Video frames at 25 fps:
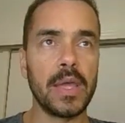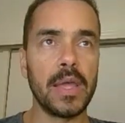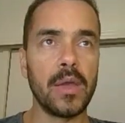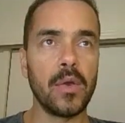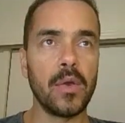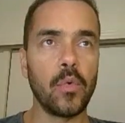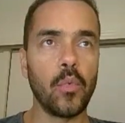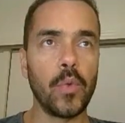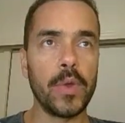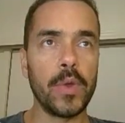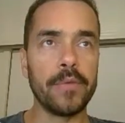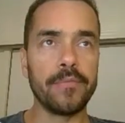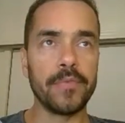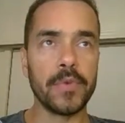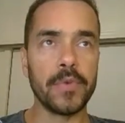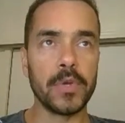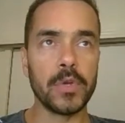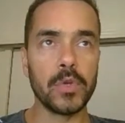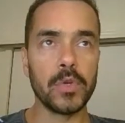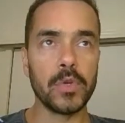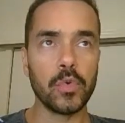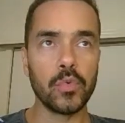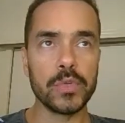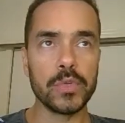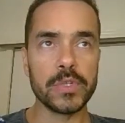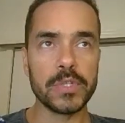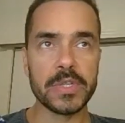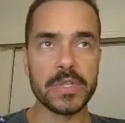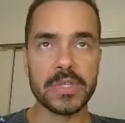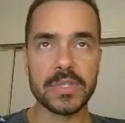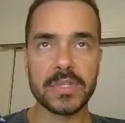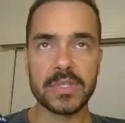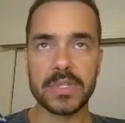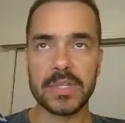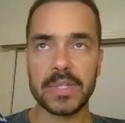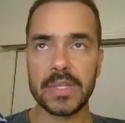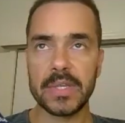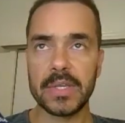with
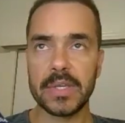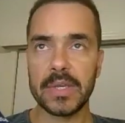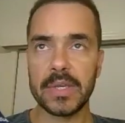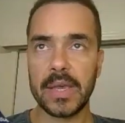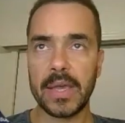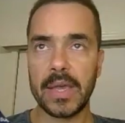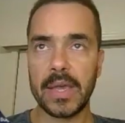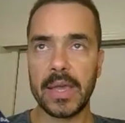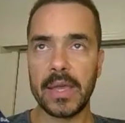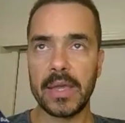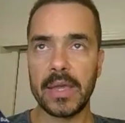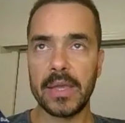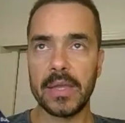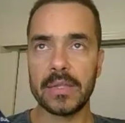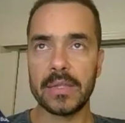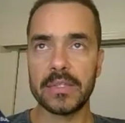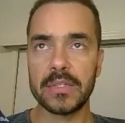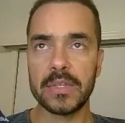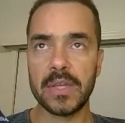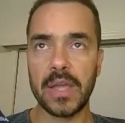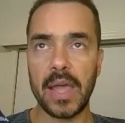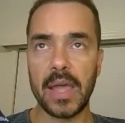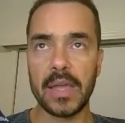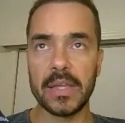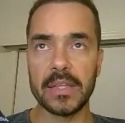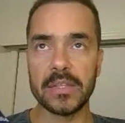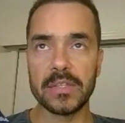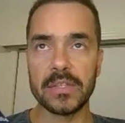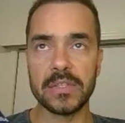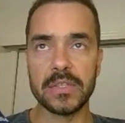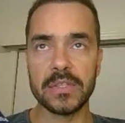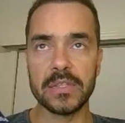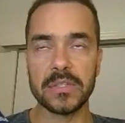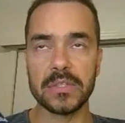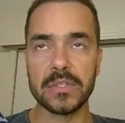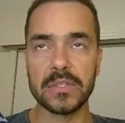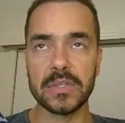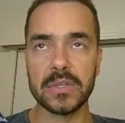urgency it
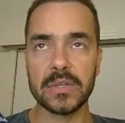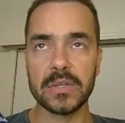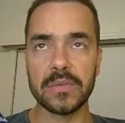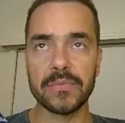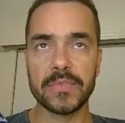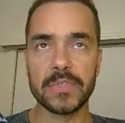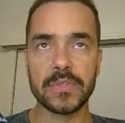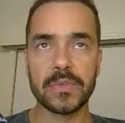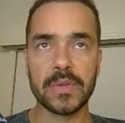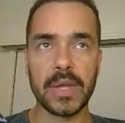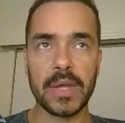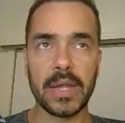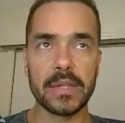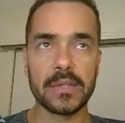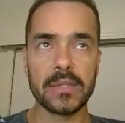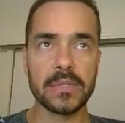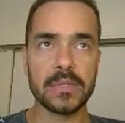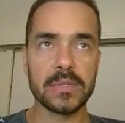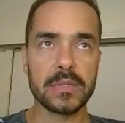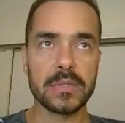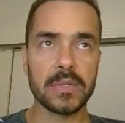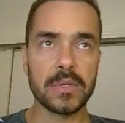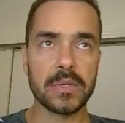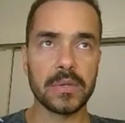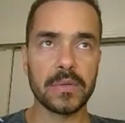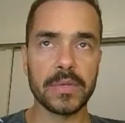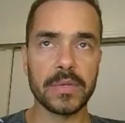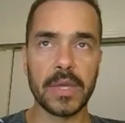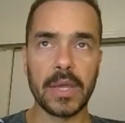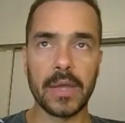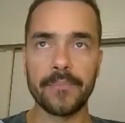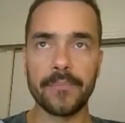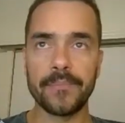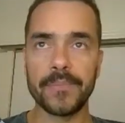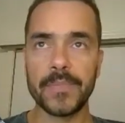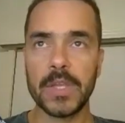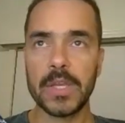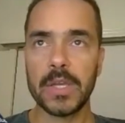deserves, right? So yeah.
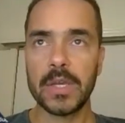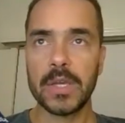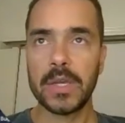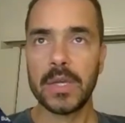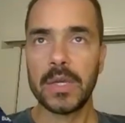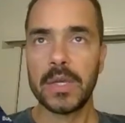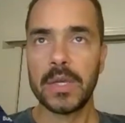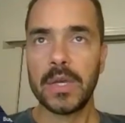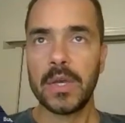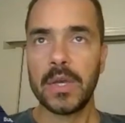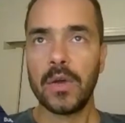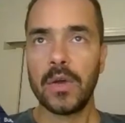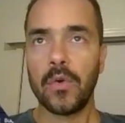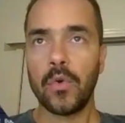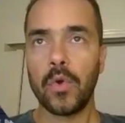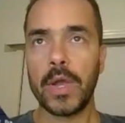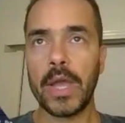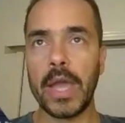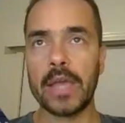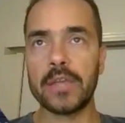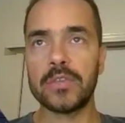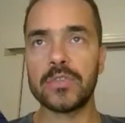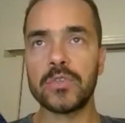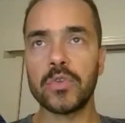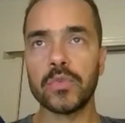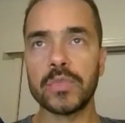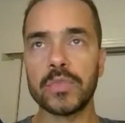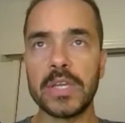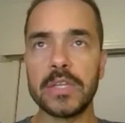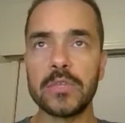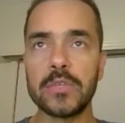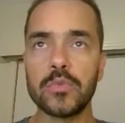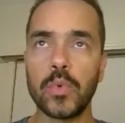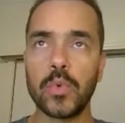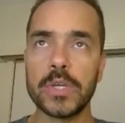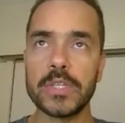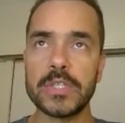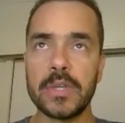Okay, so this
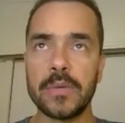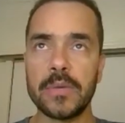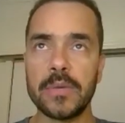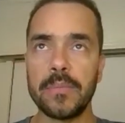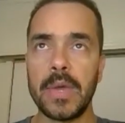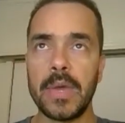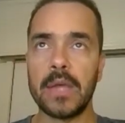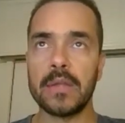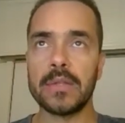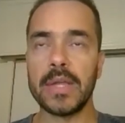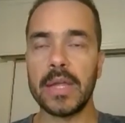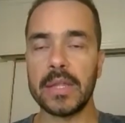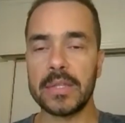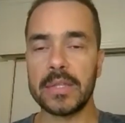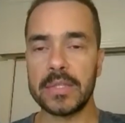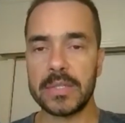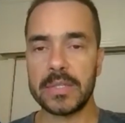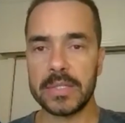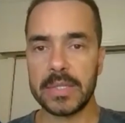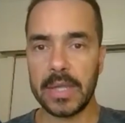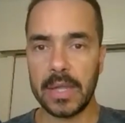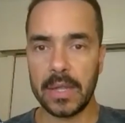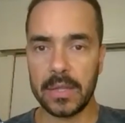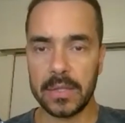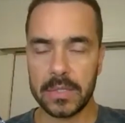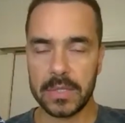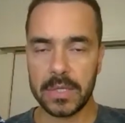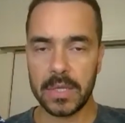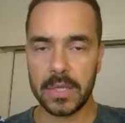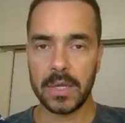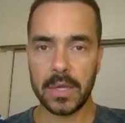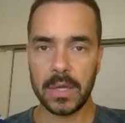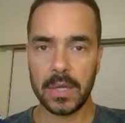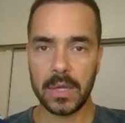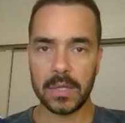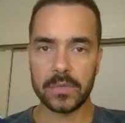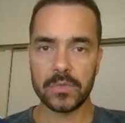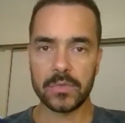was the mail that sent
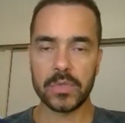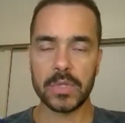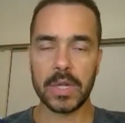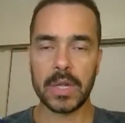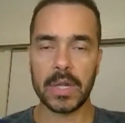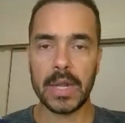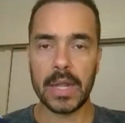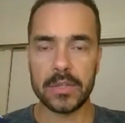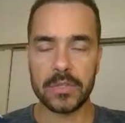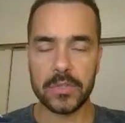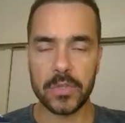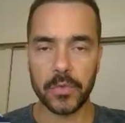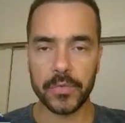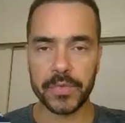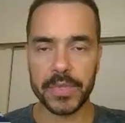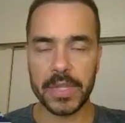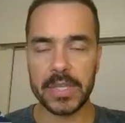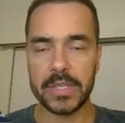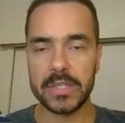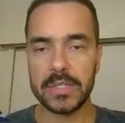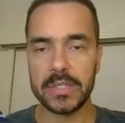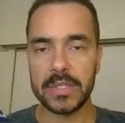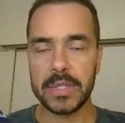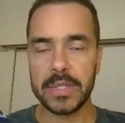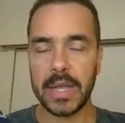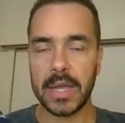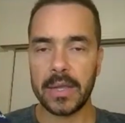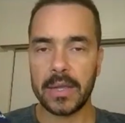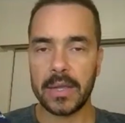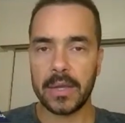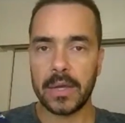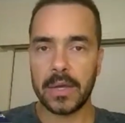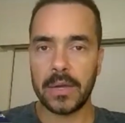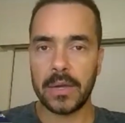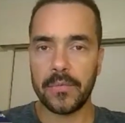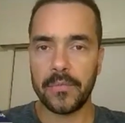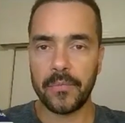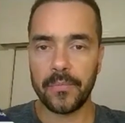to the client. So this is like
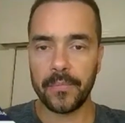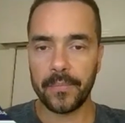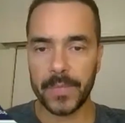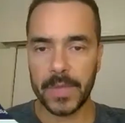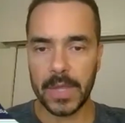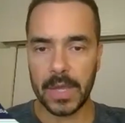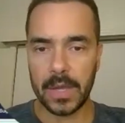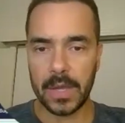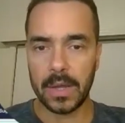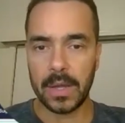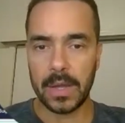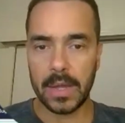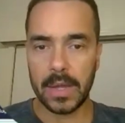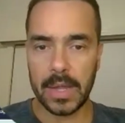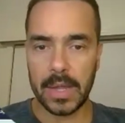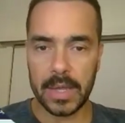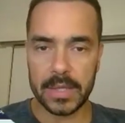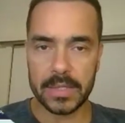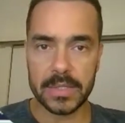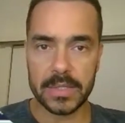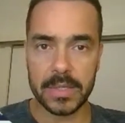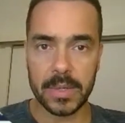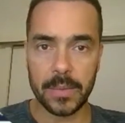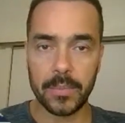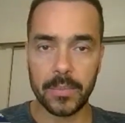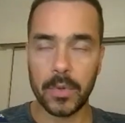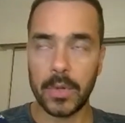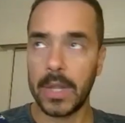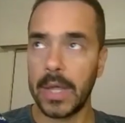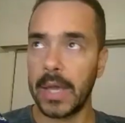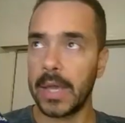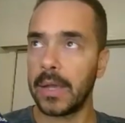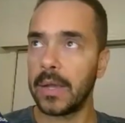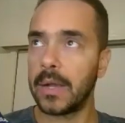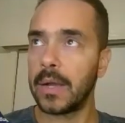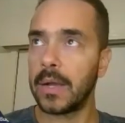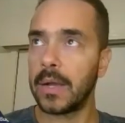a, example, like